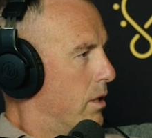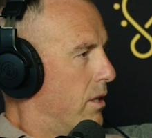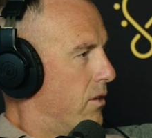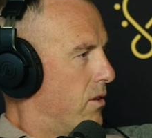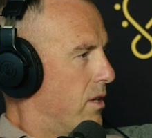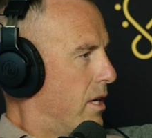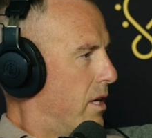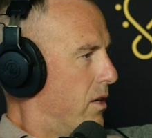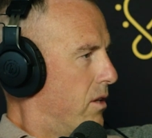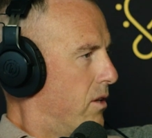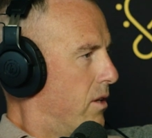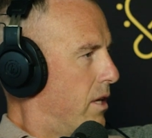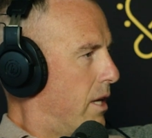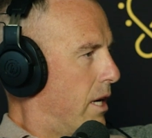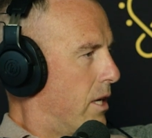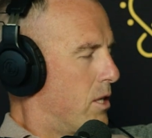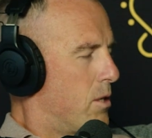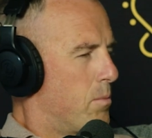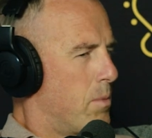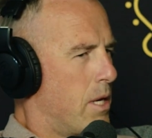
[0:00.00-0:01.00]
at the end of the
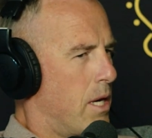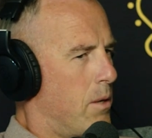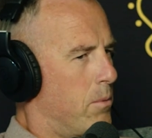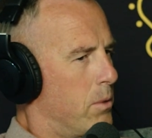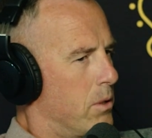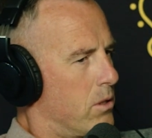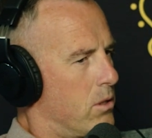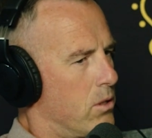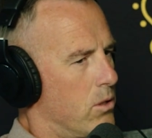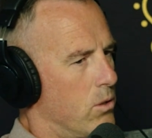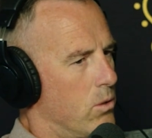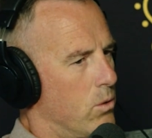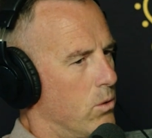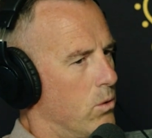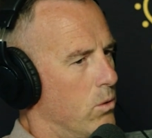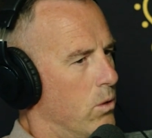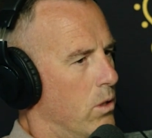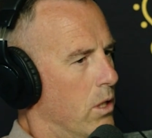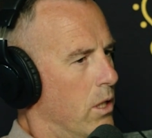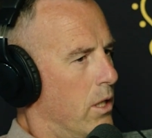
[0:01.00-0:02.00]
day, to be able
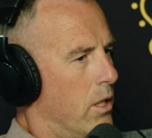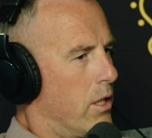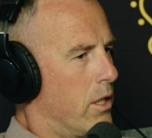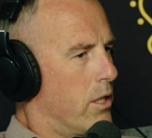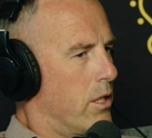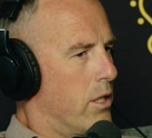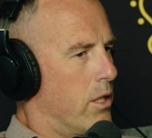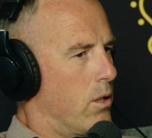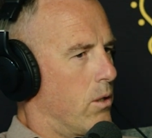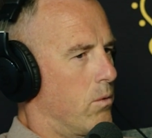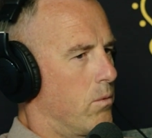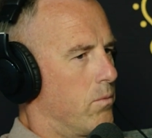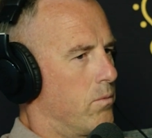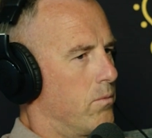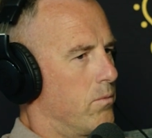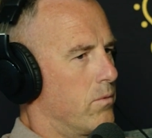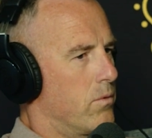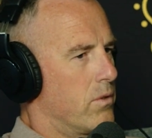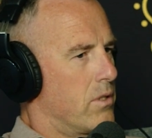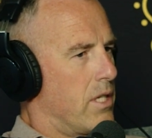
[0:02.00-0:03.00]
to,
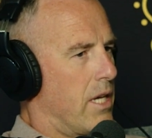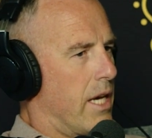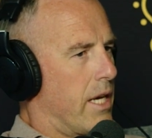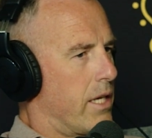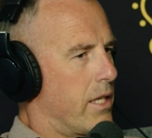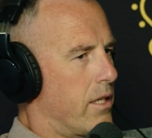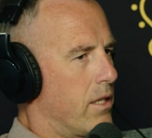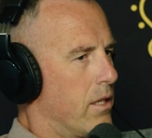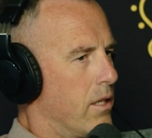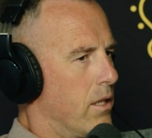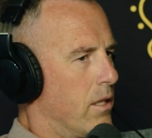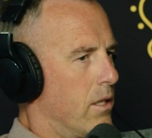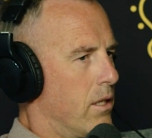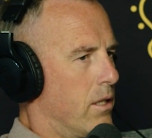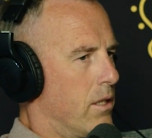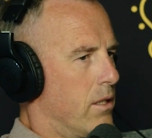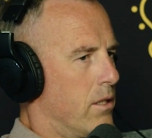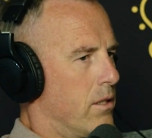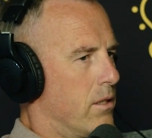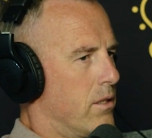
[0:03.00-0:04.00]
take
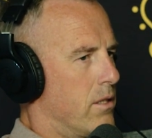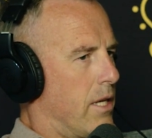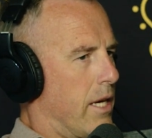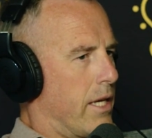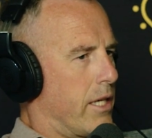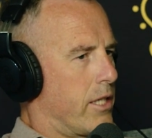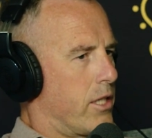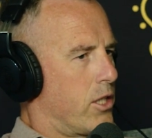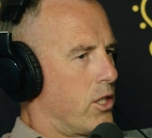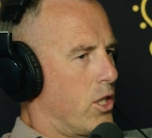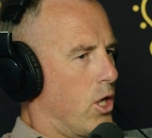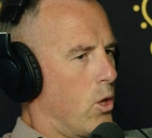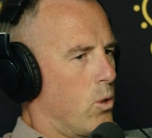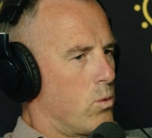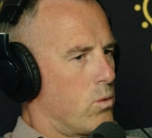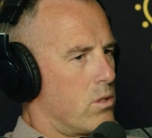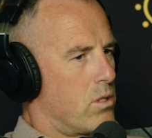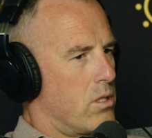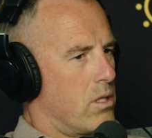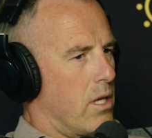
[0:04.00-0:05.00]

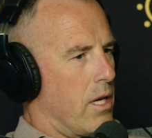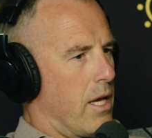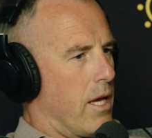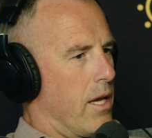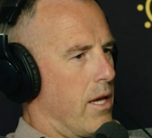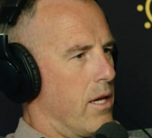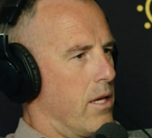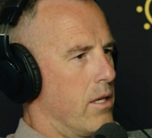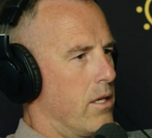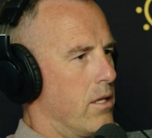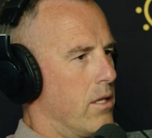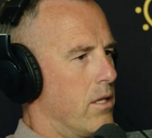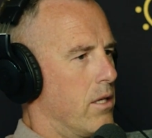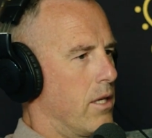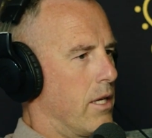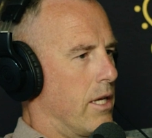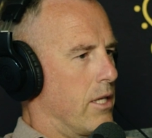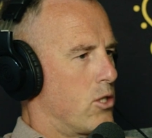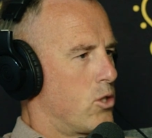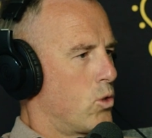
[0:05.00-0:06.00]
coats
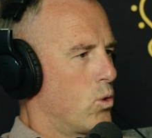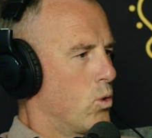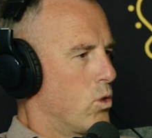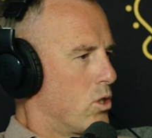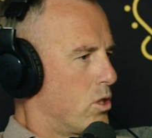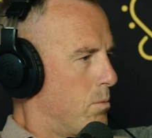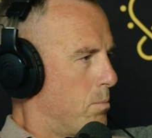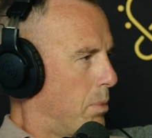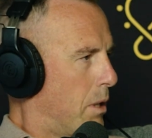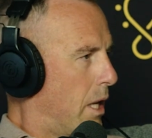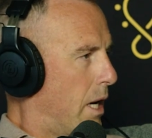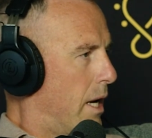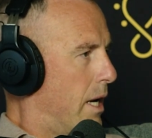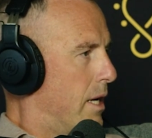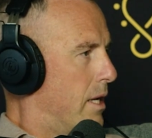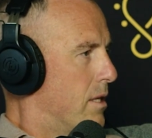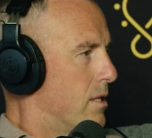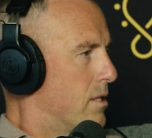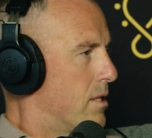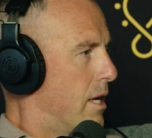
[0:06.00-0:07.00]
and school
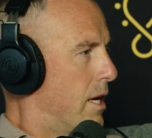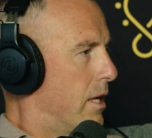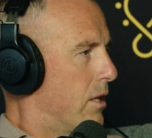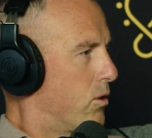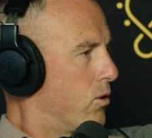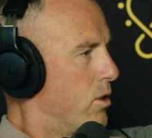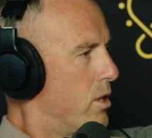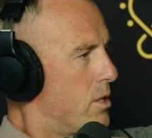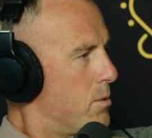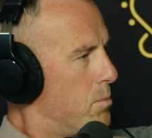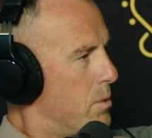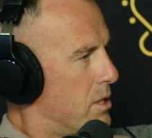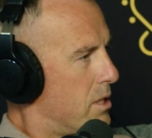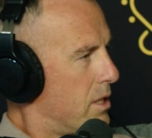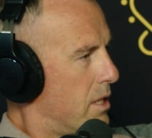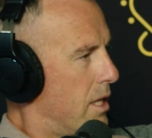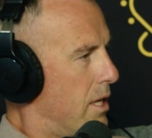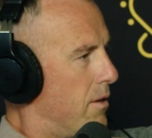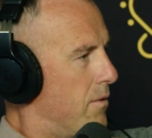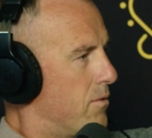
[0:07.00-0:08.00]
supplies and Christmas
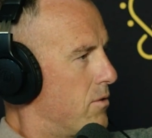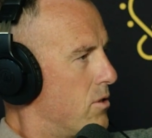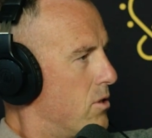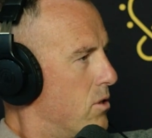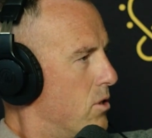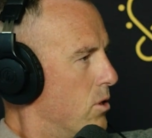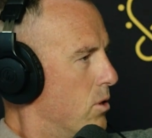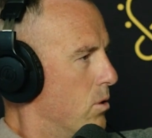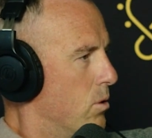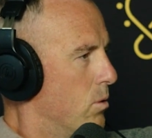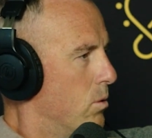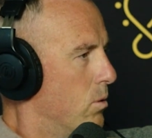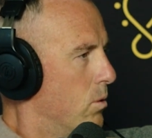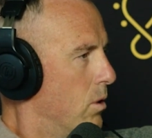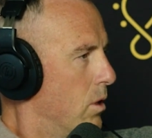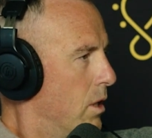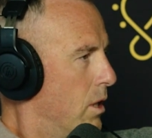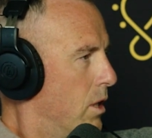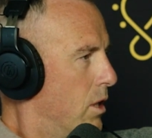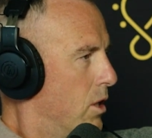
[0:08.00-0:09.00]
gifts to